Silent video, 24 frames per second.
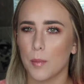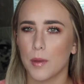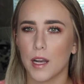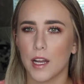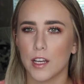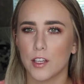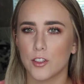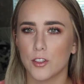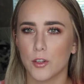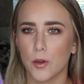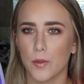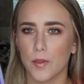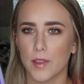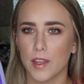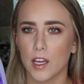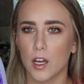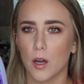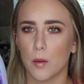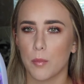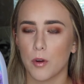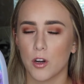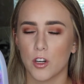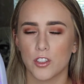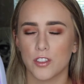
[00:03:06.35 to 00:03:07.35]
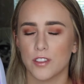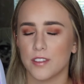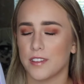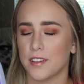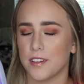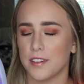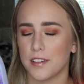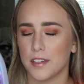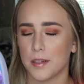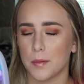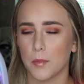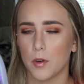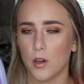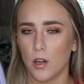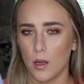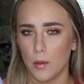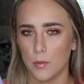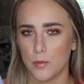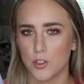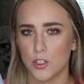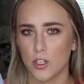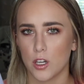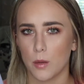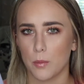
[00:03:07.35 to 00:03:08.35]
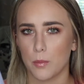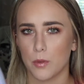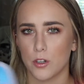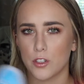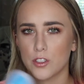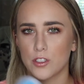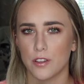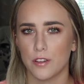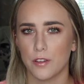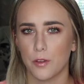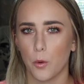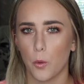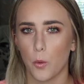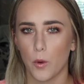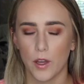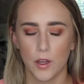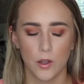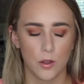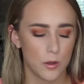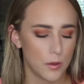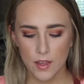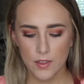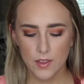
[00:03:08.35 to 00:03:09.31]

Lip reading: but I don't think I'll purchase these anymore. I'm sure I'll purchase the oil.